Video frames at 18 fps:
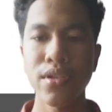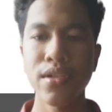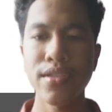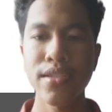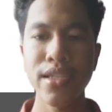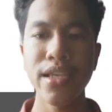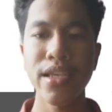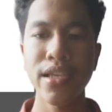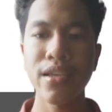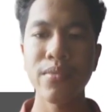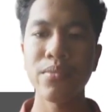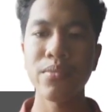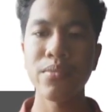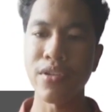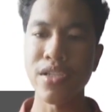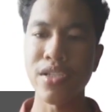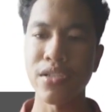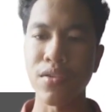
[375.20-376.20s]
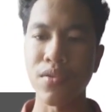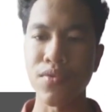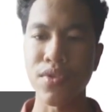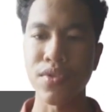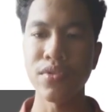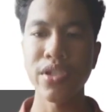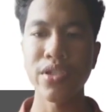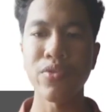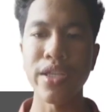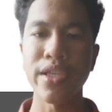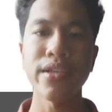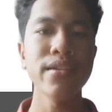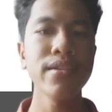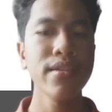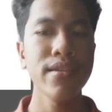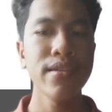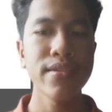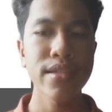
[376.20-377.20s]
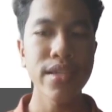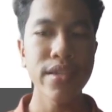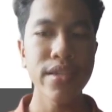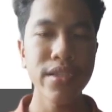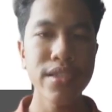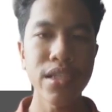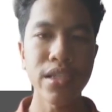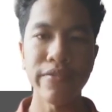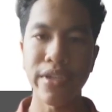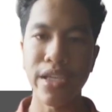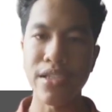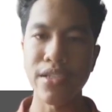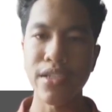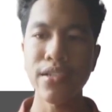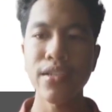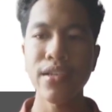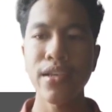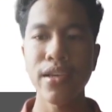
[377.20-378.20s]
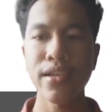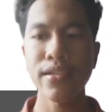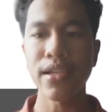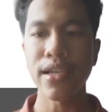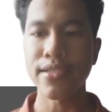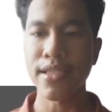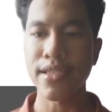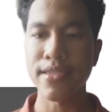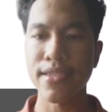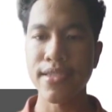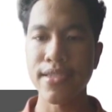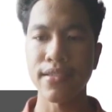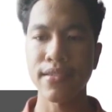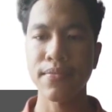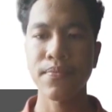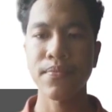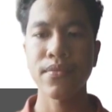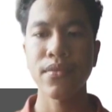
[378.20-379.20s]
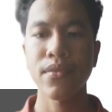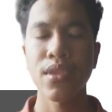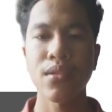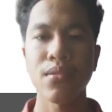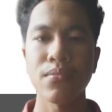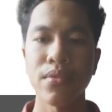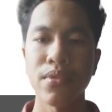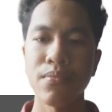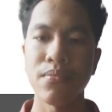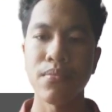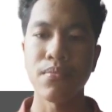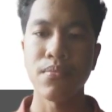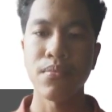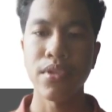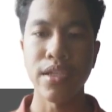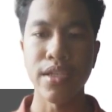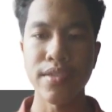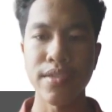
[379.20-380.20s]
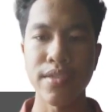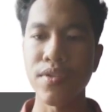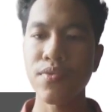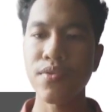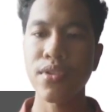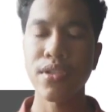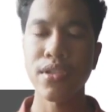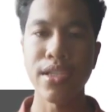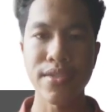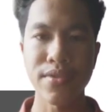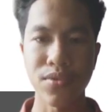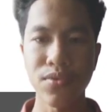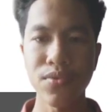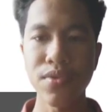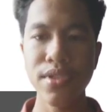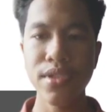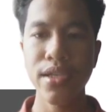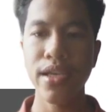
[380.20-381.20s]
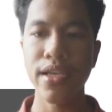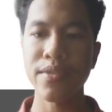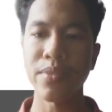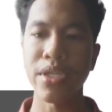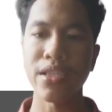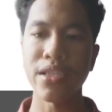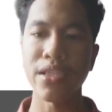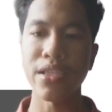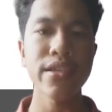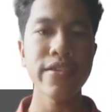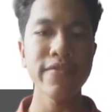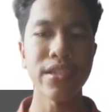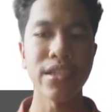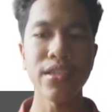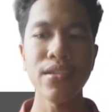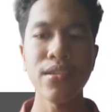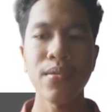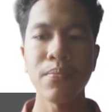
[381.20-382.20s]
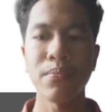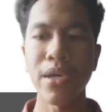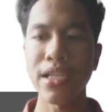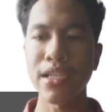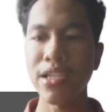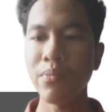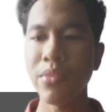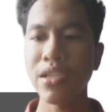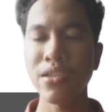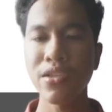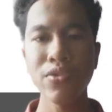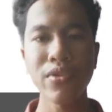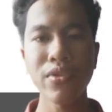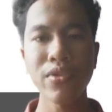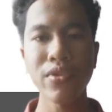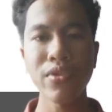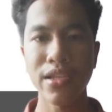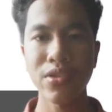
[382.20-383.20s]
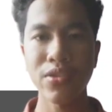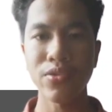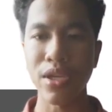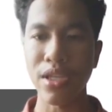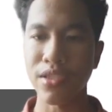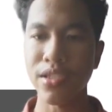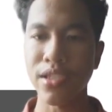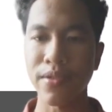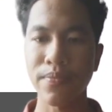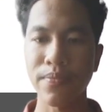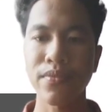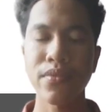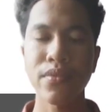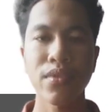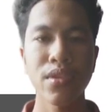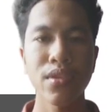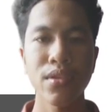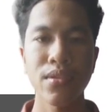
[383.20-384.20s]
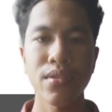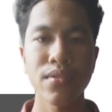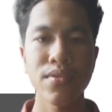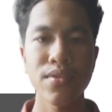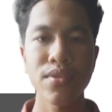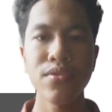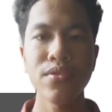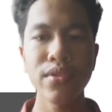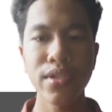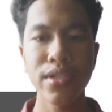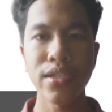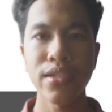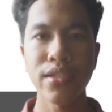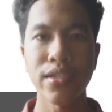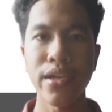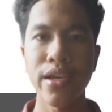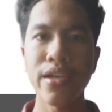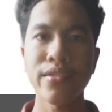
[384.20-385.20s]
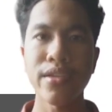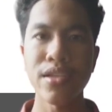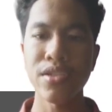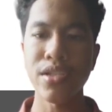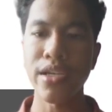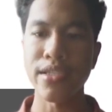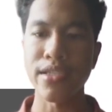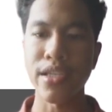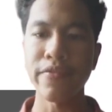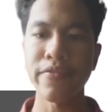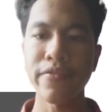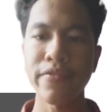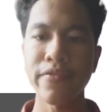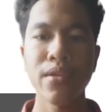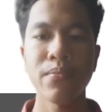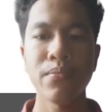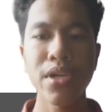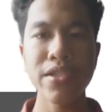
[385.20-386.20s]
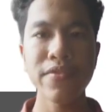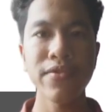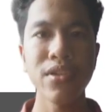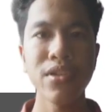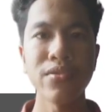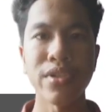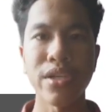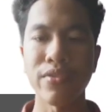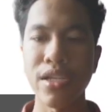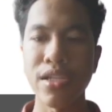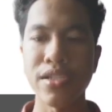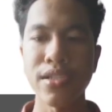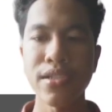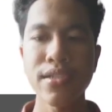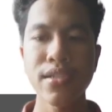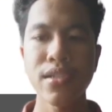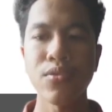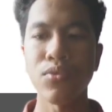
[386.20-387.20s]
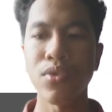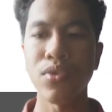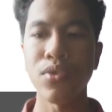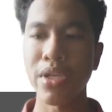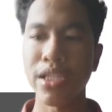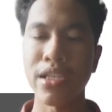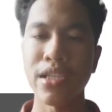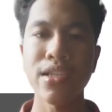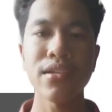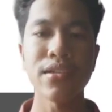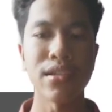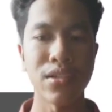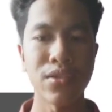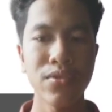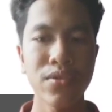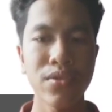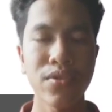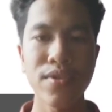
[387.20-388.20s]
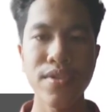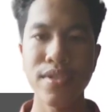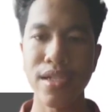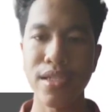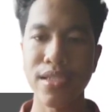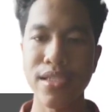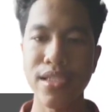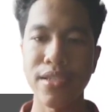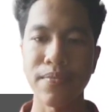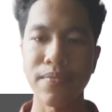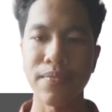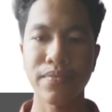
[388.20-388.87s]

CAAM regulation also require safety certification and licensing. These rules has maintained safety but limit new airline to entry. So, the AirAsia itself must follow regulations while maintaining a low-cost strategy.